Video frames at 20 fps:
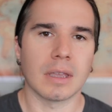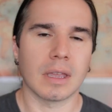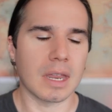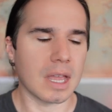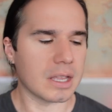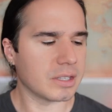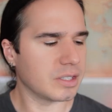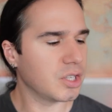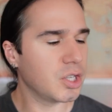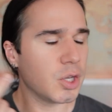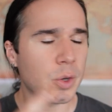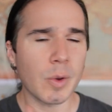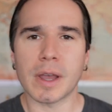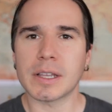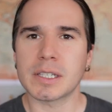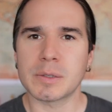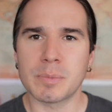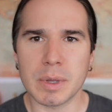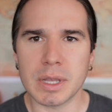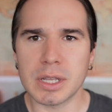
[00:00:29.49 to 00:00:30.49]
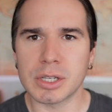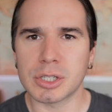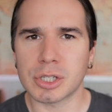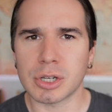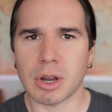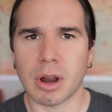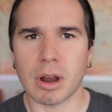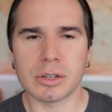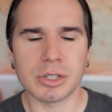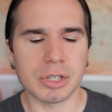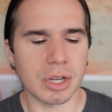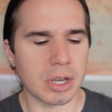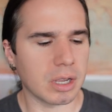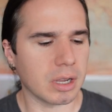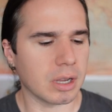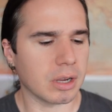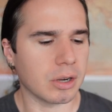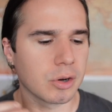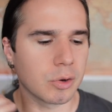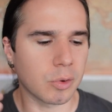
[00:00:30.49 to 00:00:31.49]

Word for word: It has USB charging,